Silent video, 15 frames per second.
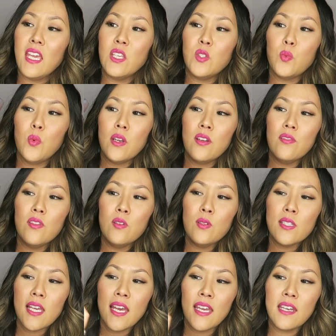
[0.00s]
It's one of
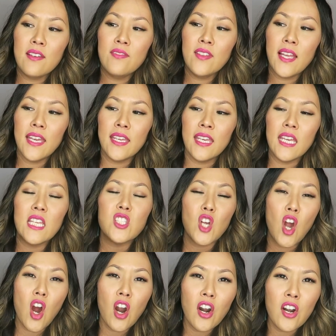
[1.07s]
those kind of like, it's
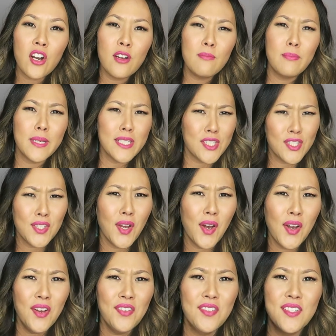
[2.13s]
hard but
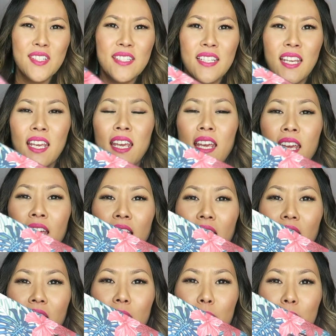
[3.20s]
soft
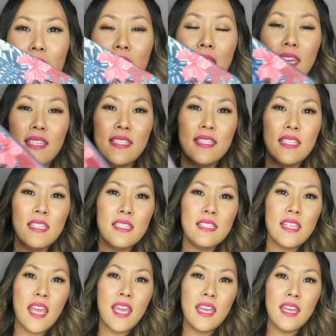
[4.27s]
um,
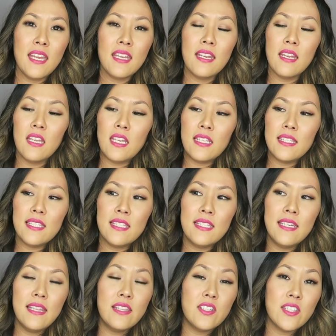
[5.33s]
cases and it's
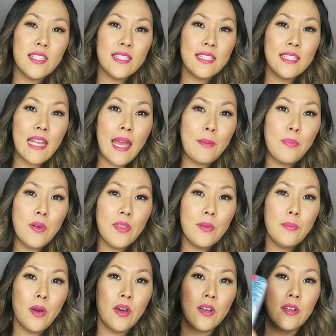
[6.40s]
there's a snap on the
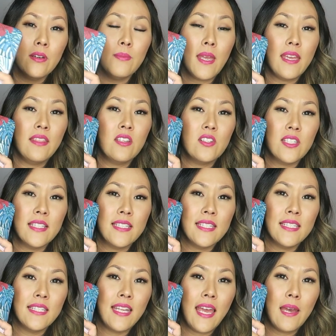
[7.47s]
bottom and there's a
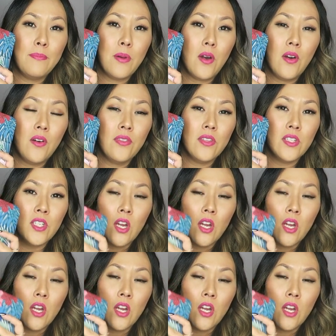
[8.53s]
snap on the